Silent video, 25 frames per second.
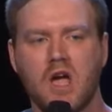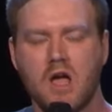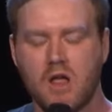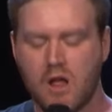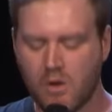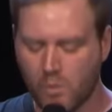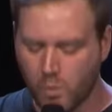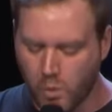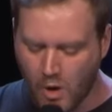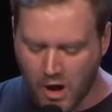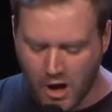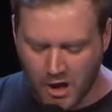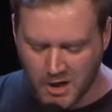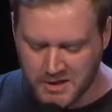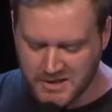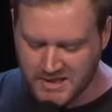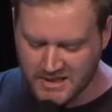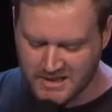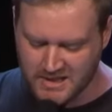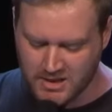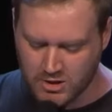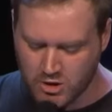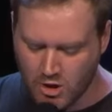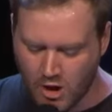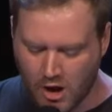The world
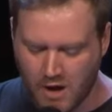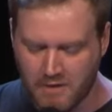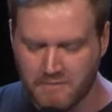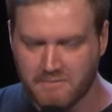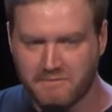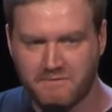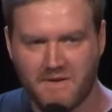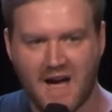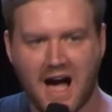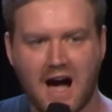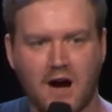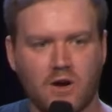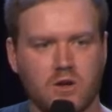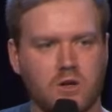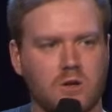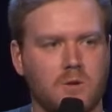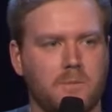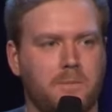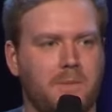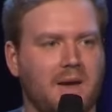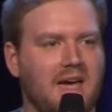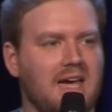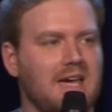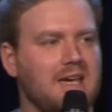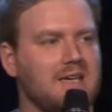does not value
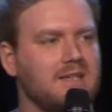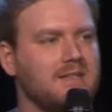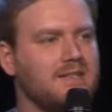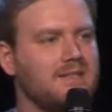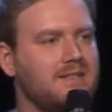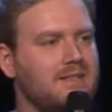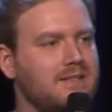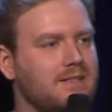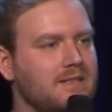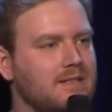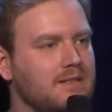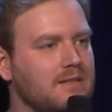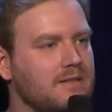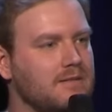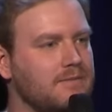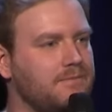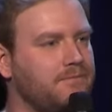peace.